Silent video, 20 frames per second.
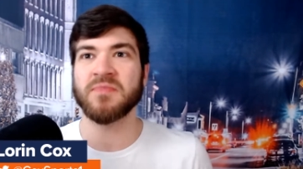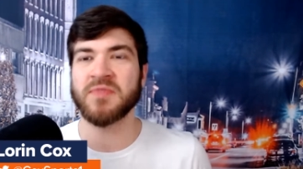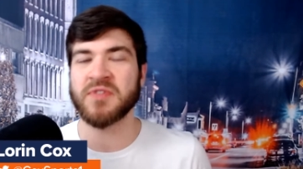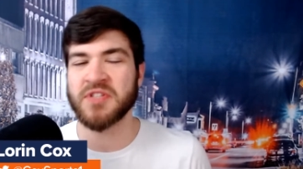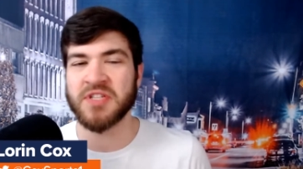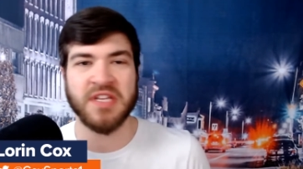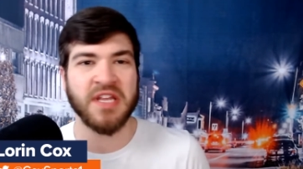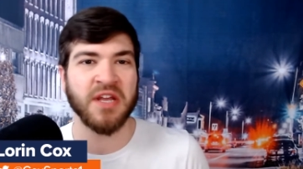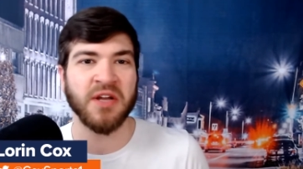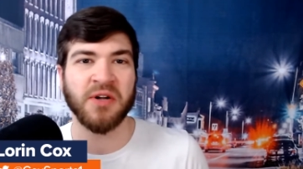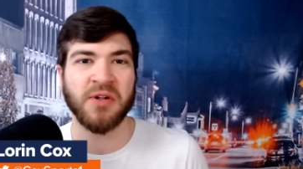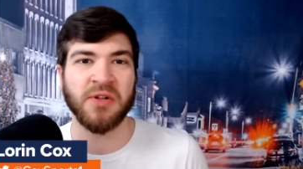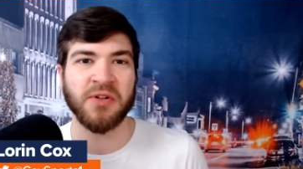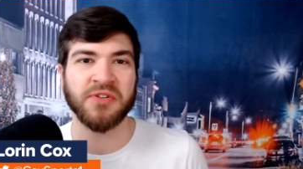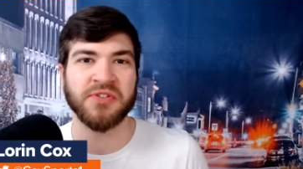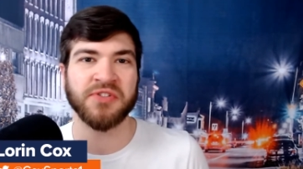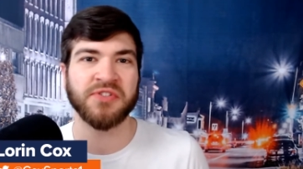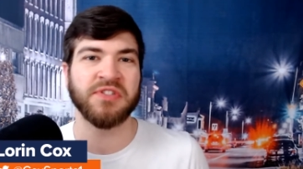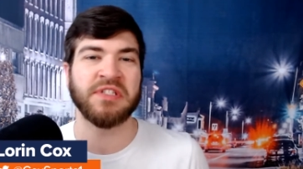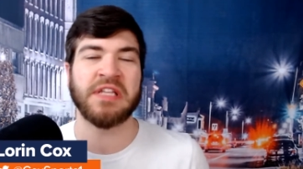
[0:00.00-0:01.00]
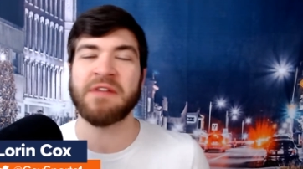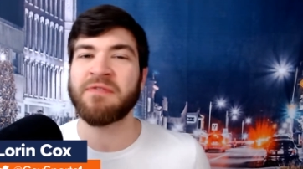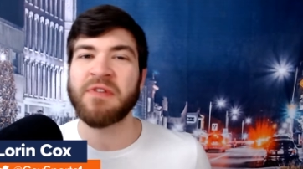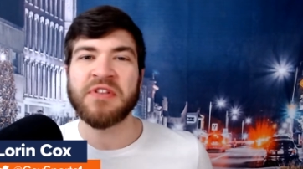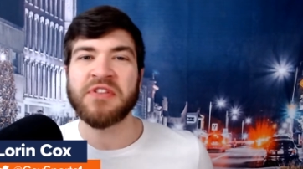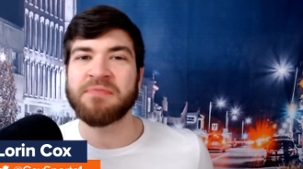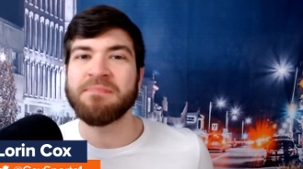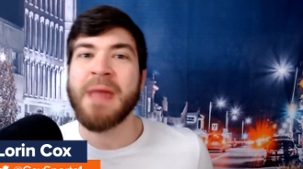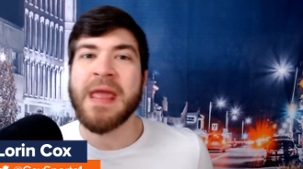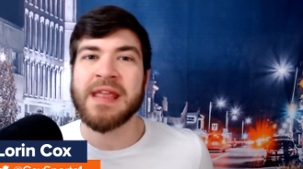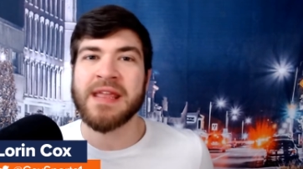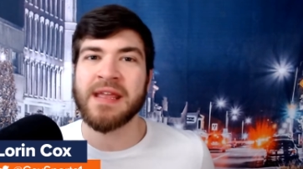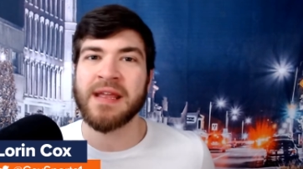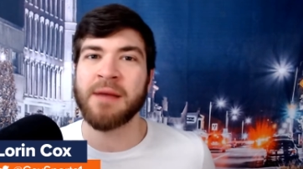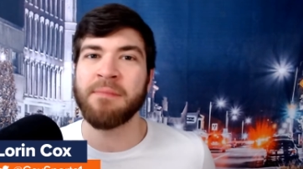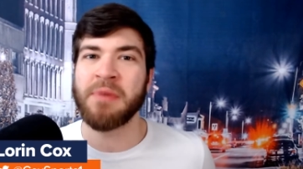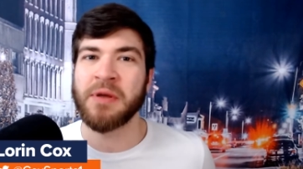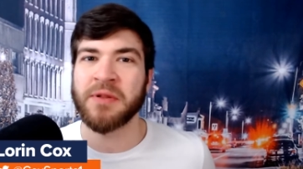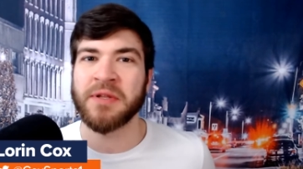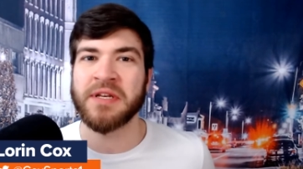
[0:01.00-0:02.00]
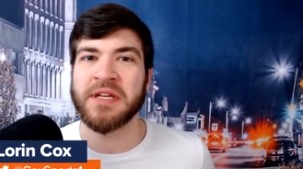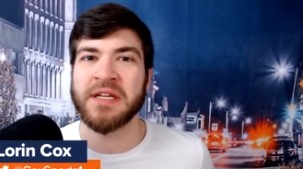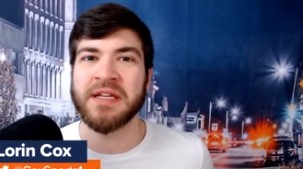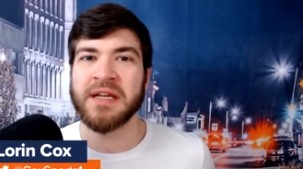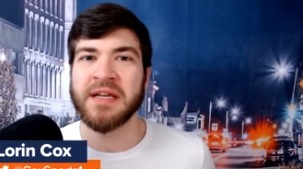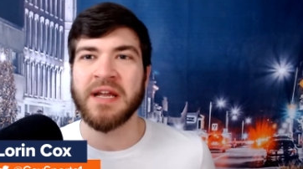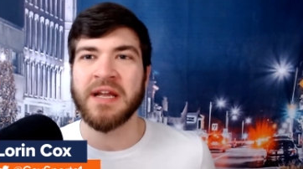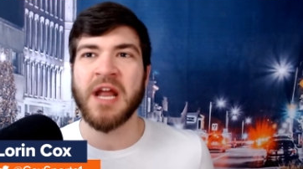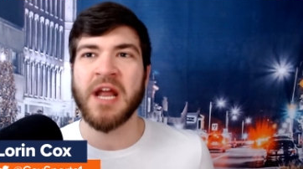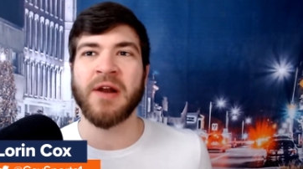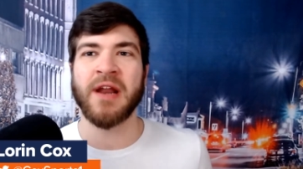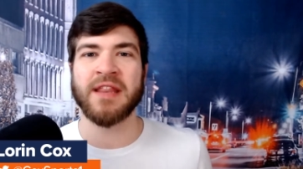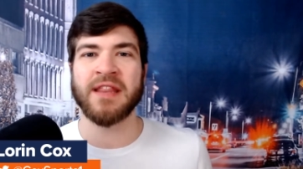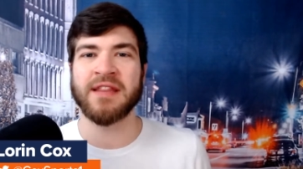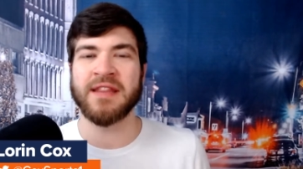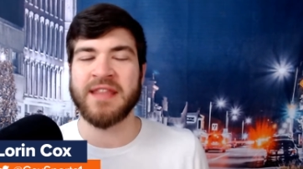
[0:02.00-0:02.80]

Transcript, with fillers: skills, difference making ability, right?